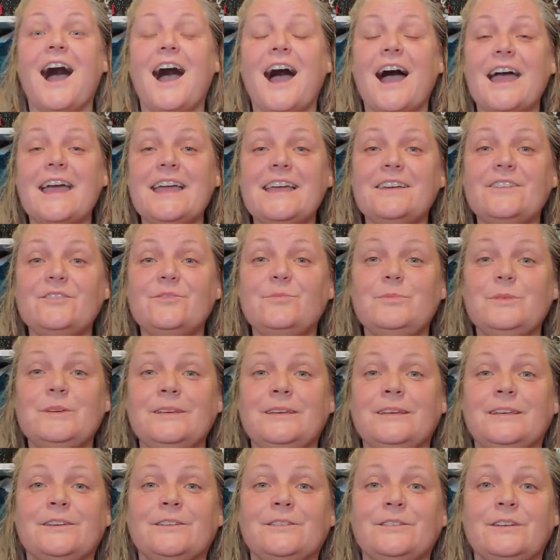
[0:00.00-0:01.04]
I have
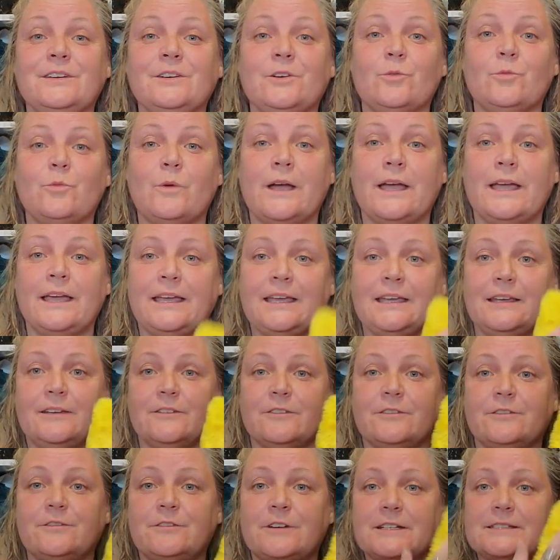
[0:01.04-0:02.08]
been giving away
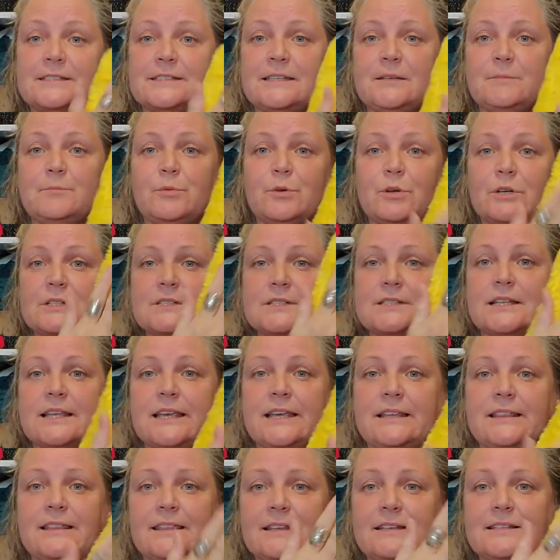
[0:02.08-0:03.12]
fuzzy books
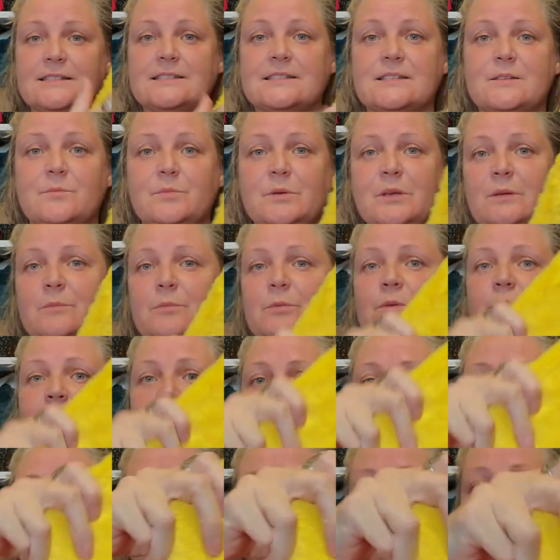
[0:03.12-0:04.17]
like this to people
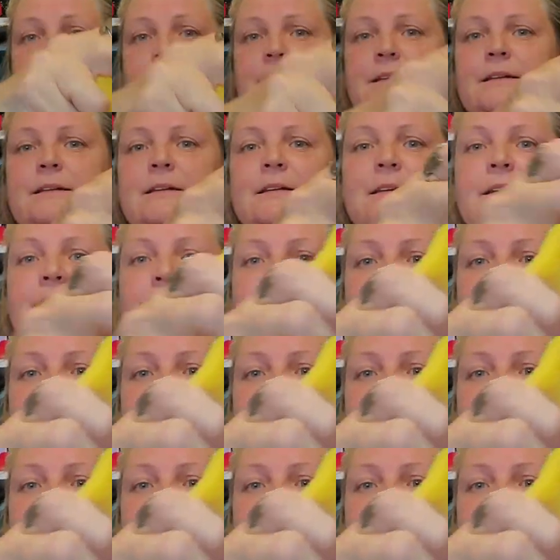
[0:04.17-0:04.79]
in, in